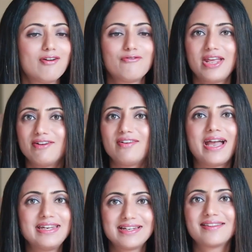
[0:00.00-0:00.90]
whenever
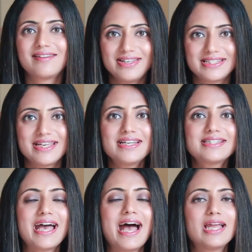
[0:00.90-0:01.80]
I needed the
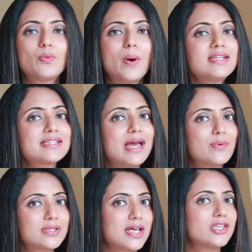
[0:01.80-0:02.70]
retakes. And once I
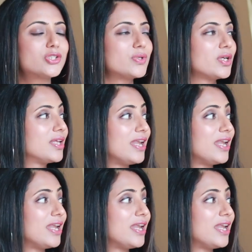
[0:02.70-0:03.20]
was done shooting on the